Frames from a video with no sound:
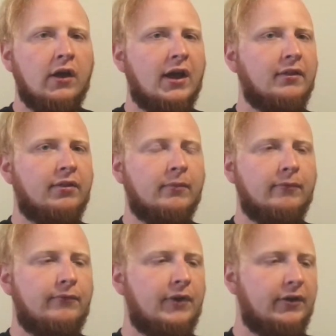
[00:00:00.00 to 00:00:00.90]
and
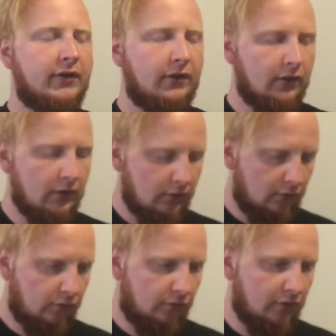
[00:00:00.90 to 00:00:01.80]
some very
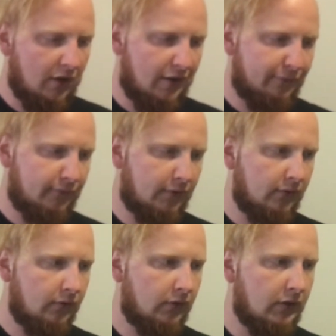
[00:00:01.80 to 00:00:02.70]
soft
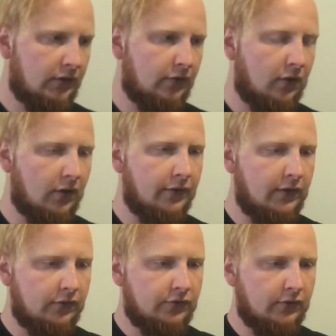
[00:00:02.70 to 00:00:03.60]
guitar
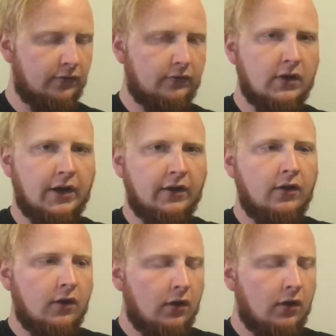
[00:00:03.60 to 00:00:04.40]
that just kind of